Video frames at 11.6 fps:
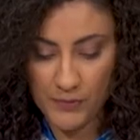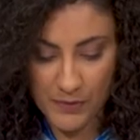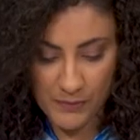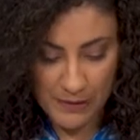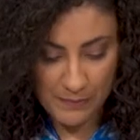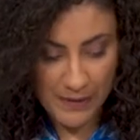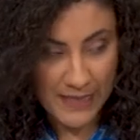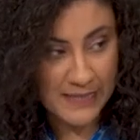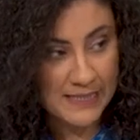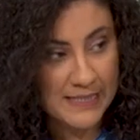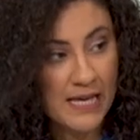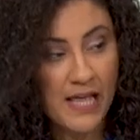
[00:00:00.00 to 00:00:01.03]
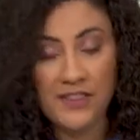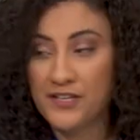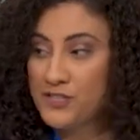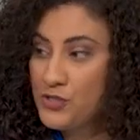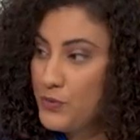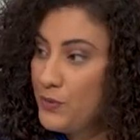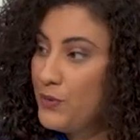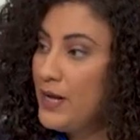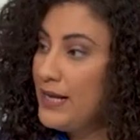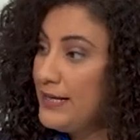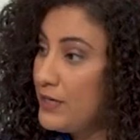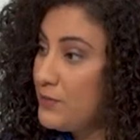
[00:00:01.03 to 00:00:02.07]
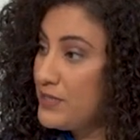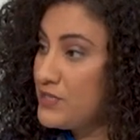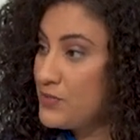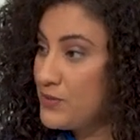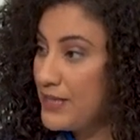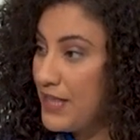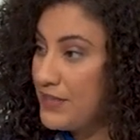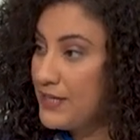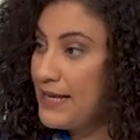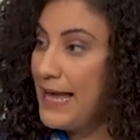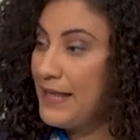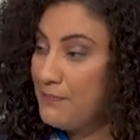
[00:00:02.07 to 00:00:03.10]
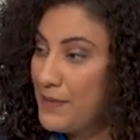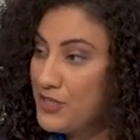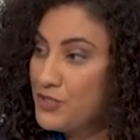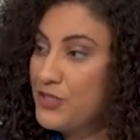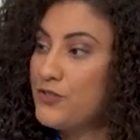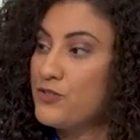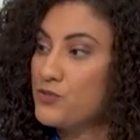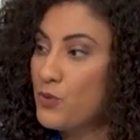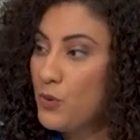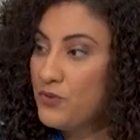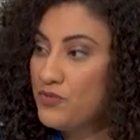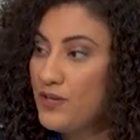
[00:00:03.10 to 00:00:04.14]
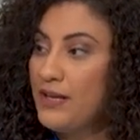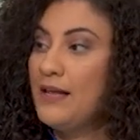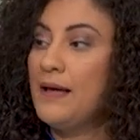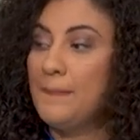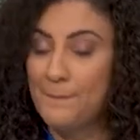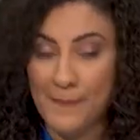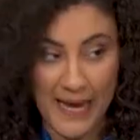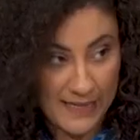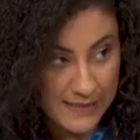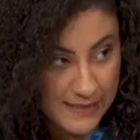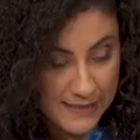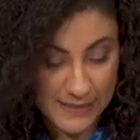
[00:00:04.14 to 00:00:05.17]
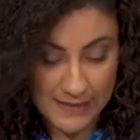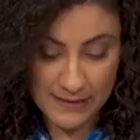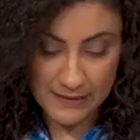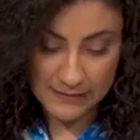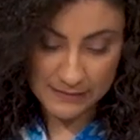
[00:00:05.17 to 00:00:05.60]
We will mix the two liquids together and measure the total mass.